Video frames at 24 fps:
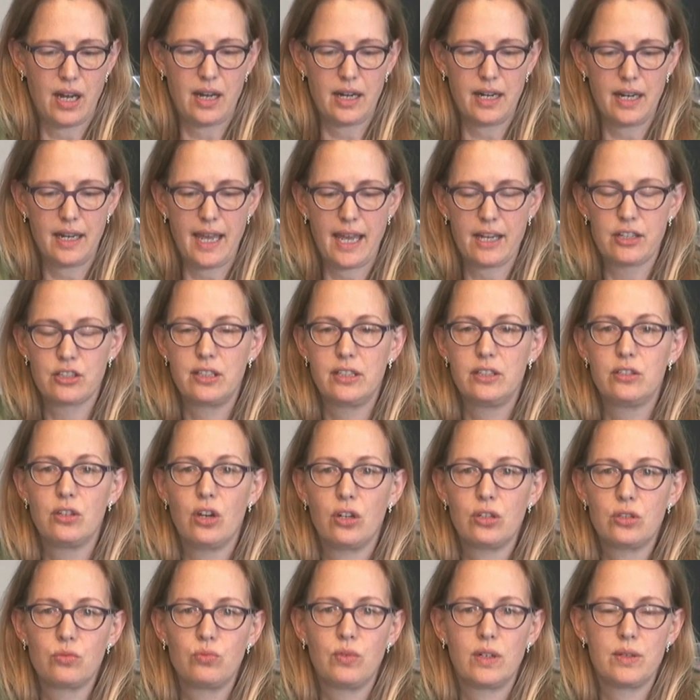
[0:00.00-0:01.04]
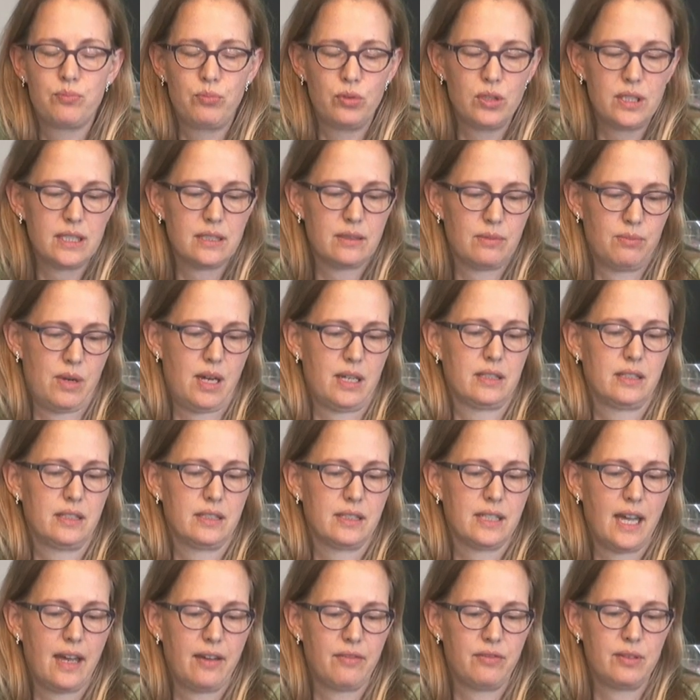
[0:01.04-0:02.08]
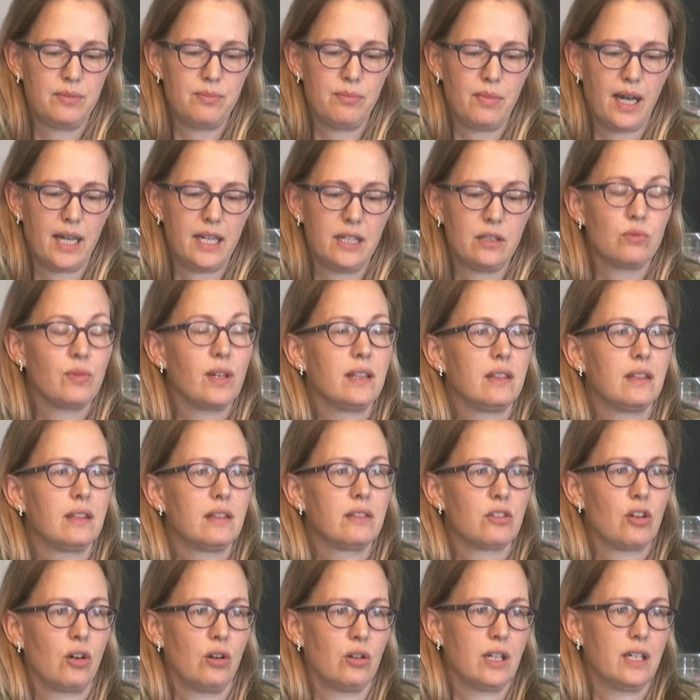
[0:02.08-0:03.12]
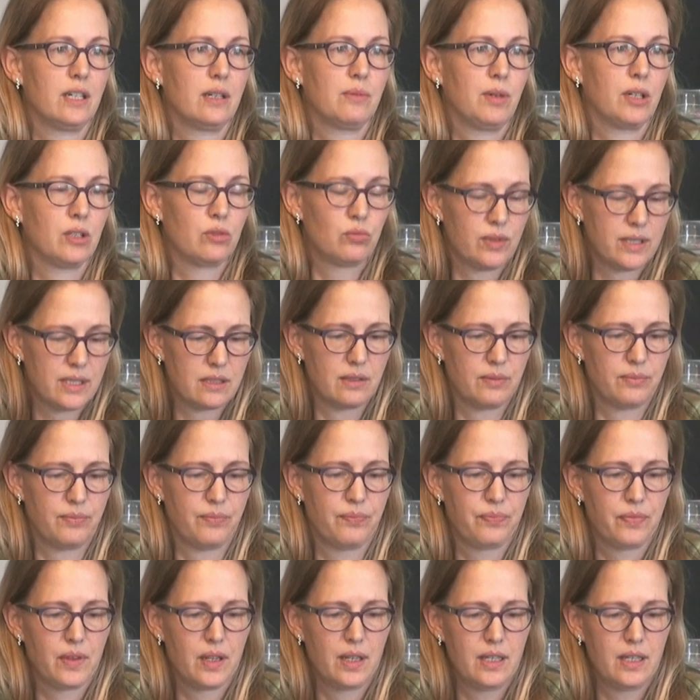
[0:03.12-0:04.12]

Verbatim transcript: are actually not what Buddhist masters have in mind when talking about wisdom.